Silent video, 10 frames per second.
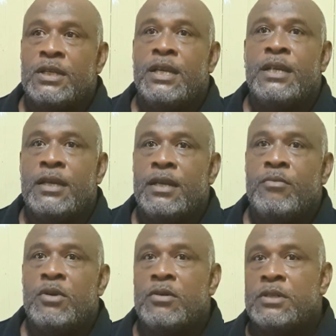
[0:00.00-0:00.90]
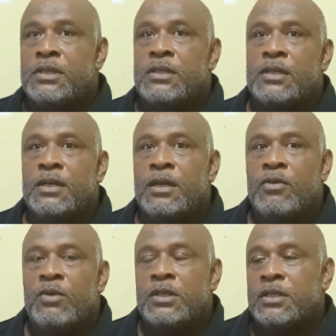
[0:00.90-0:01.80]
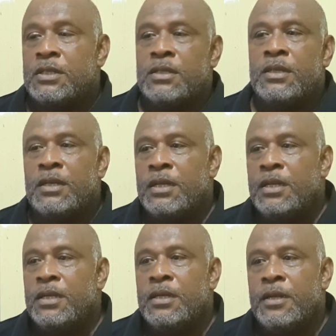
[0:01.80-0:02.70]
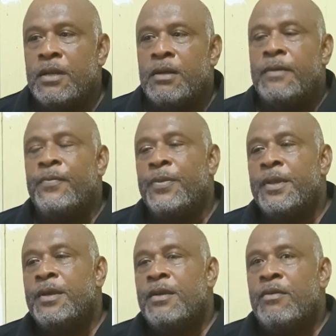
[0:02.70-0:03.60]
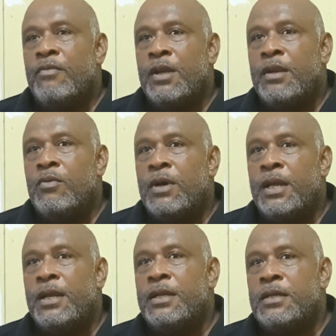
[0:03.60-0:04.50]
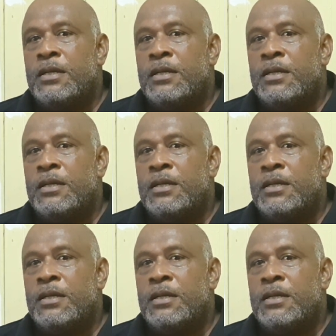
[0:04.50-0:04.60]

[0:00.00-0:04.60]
the gate again because he was really very wild.